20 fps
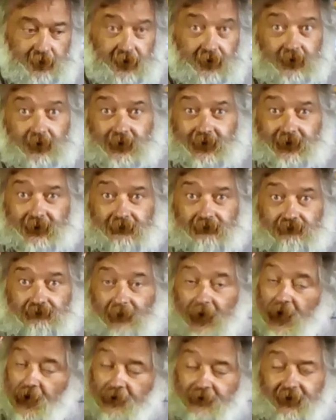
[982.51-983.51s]
But of course
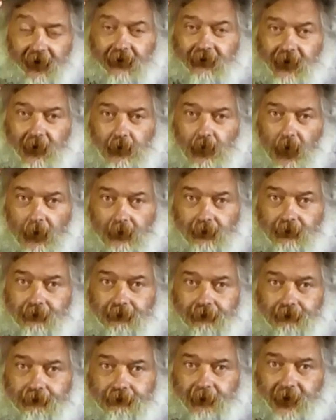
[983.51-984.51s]
I found him one
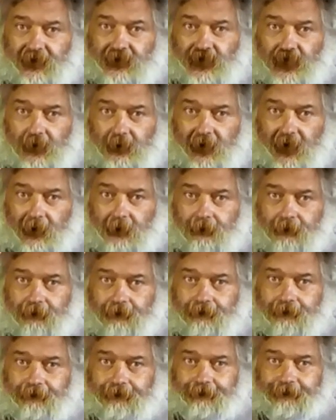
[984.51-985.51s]
in Germany,
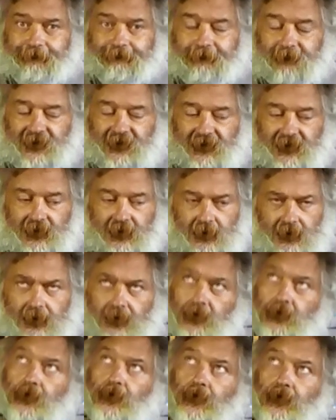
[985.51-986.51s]

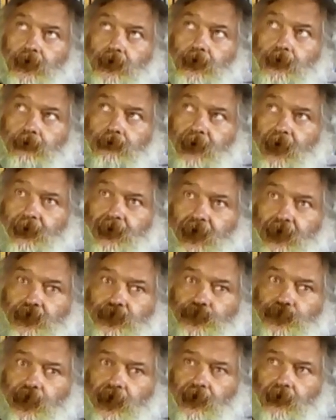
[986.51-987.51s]
or maybe
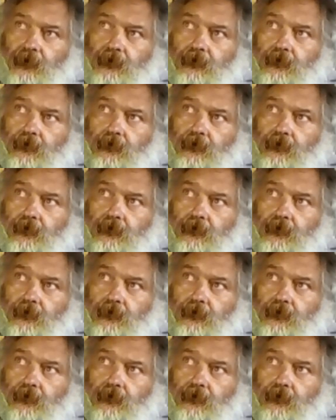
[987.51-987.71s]
Austria.